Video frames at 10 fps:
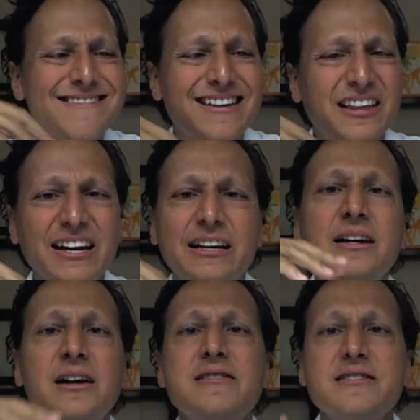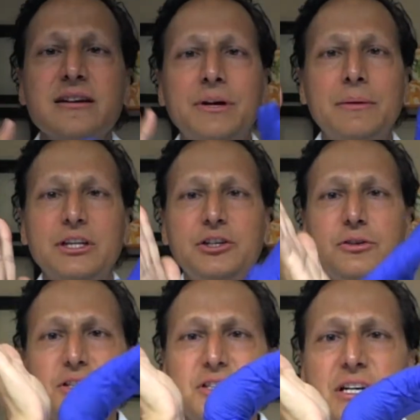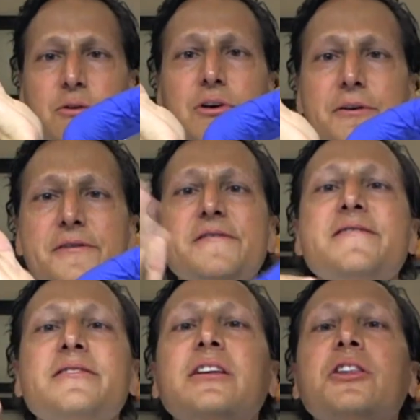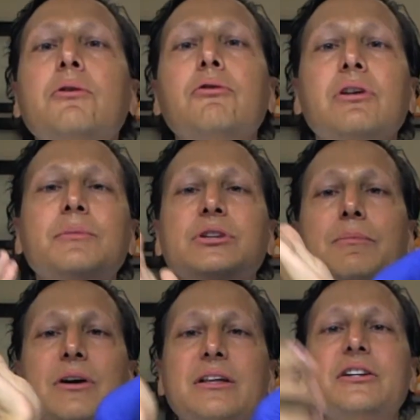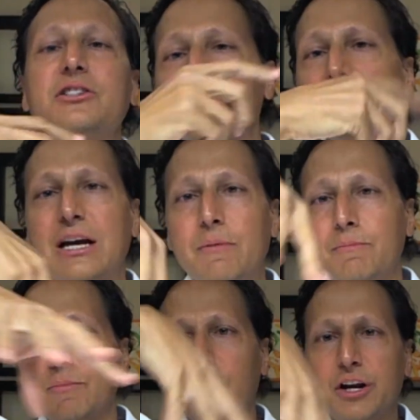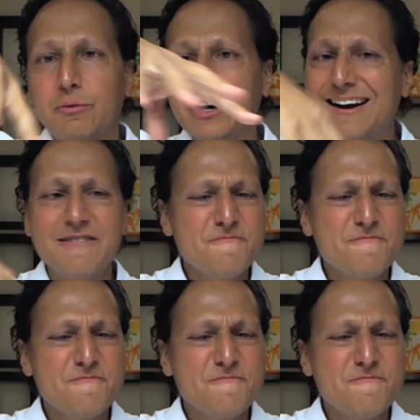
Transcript: Nothing. Sometimes I do this thing where the throat comes up like this and there's that burning ring.